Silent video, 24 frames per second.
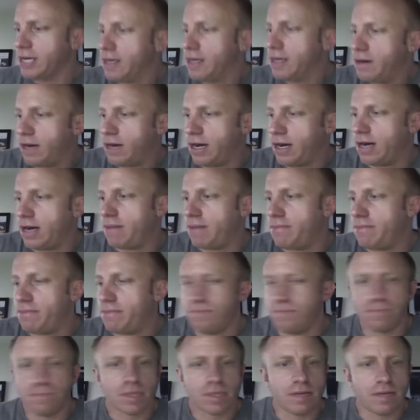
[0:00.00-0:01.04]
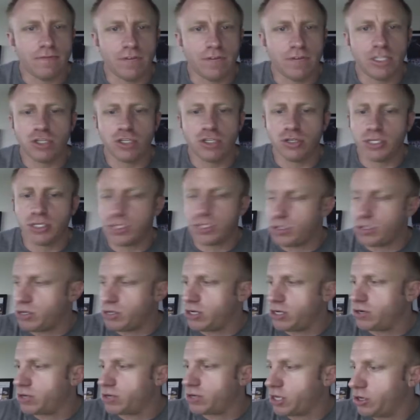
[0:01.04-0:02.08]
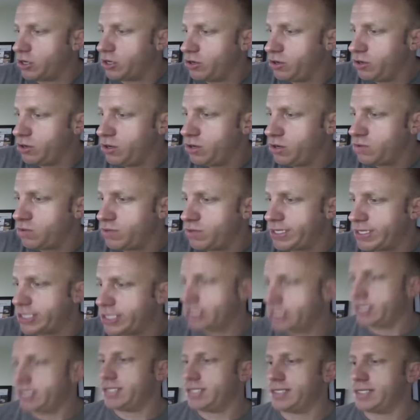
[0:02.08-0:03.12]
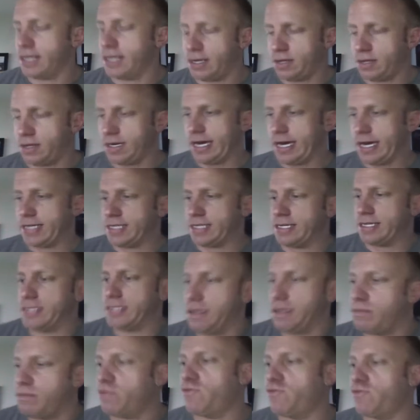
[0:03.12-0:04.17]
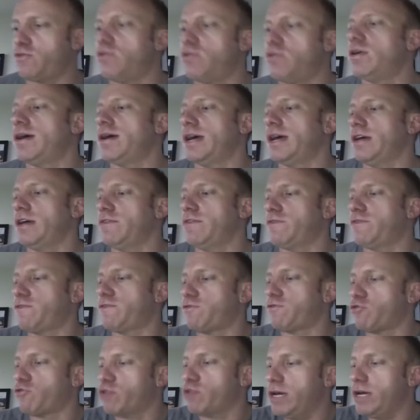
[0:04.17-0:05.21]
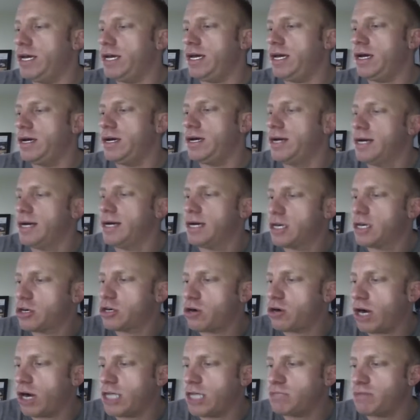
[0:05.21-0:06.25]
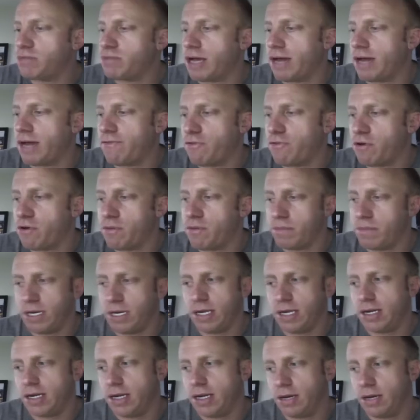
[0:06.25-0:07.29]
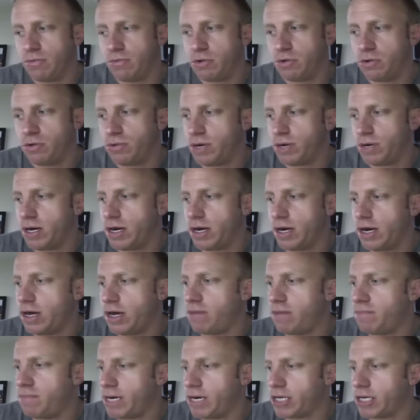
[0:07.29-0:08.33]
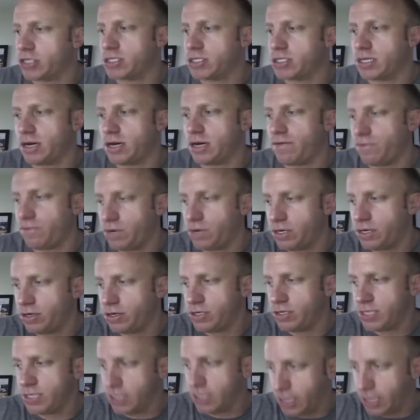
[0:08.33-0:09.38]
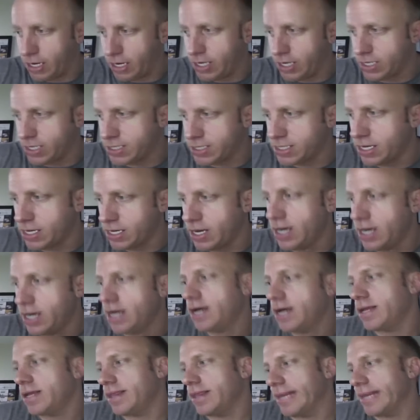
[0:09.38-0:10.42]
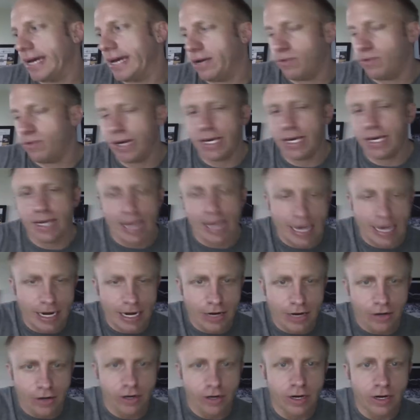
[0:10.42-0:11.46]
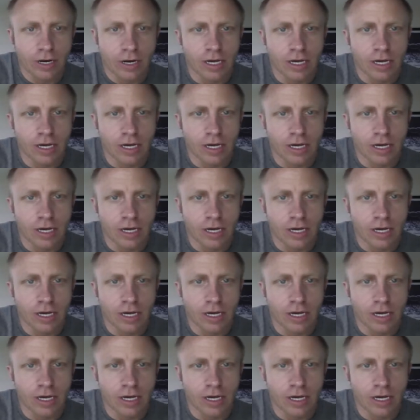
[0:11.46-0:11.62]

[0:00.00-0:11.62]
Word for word: um, Visual Studio Code, which is, as I said before, a free cross platform, meaning it will run on Microsoft Windows and Linux, lightweight editor.